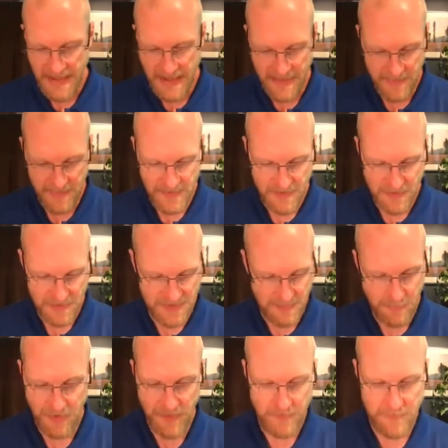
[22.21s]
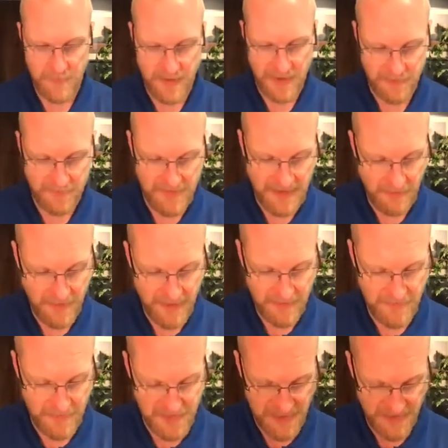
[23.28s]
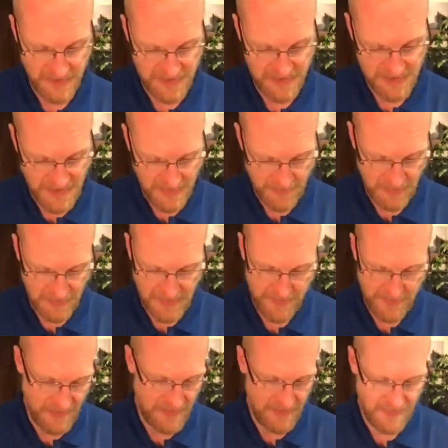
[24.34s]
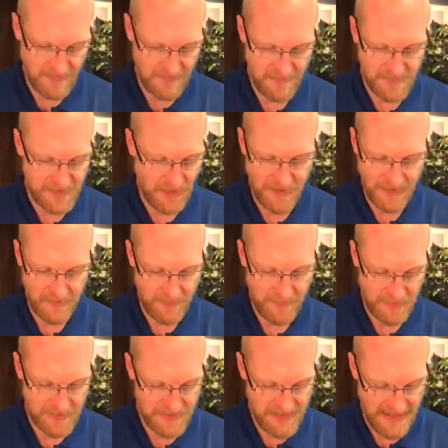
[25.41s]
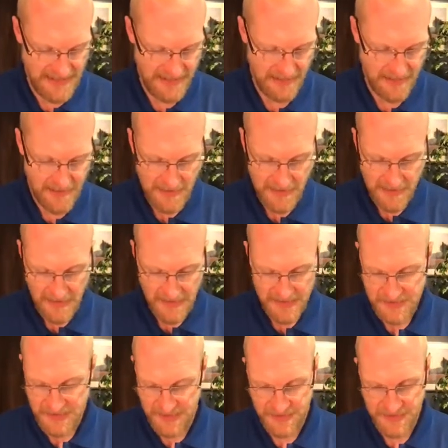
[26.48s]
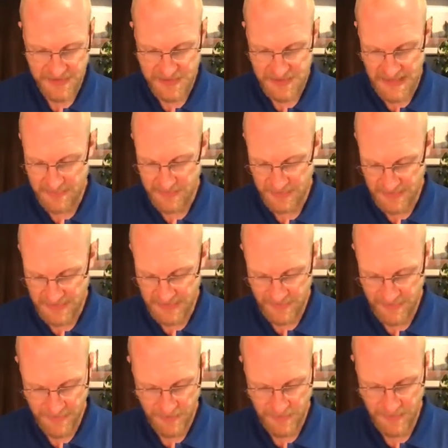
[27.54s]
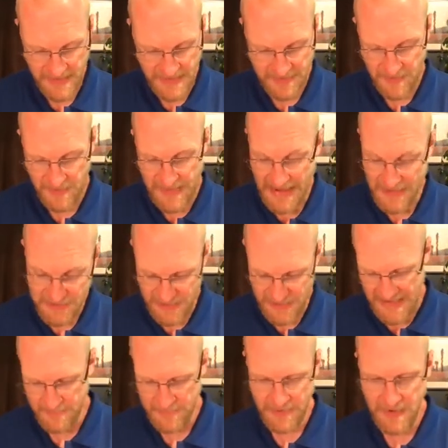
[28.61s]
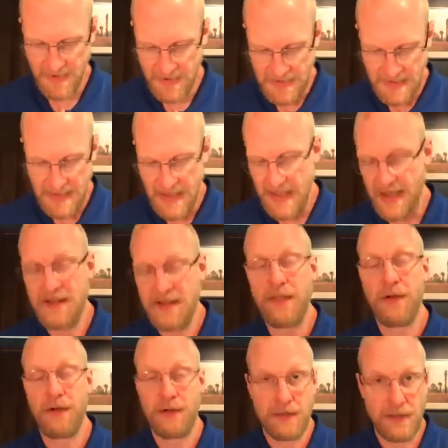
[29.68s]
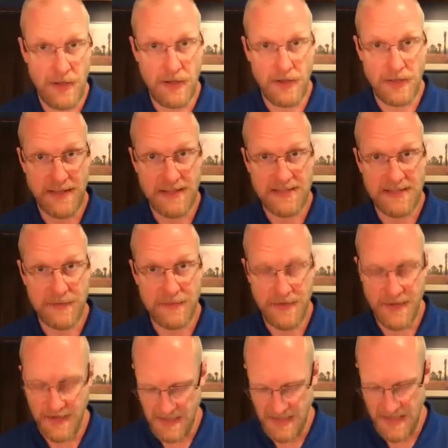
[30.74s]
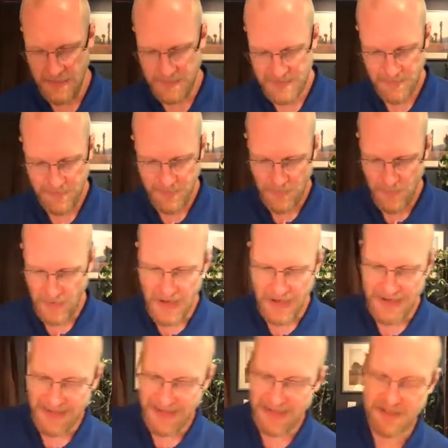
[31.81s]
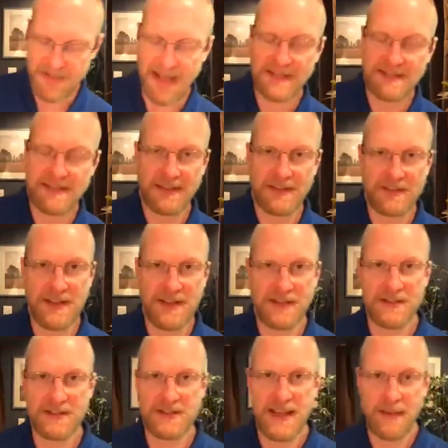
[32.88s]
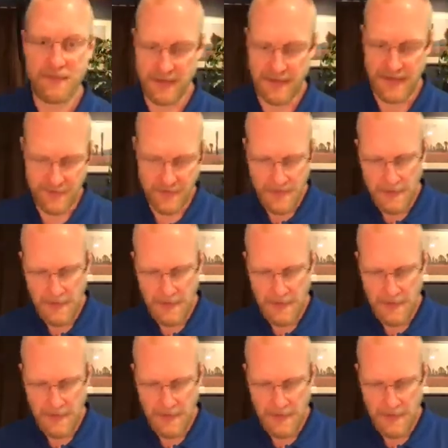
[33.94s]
And then there's a brief bit of narrative in Genesis chapter 11, and then starting in verse 10 in Genesis chapter 11 through the end of that chapter, another long list of funny names. We're not going to get a chance to get to Genesis chapter 11.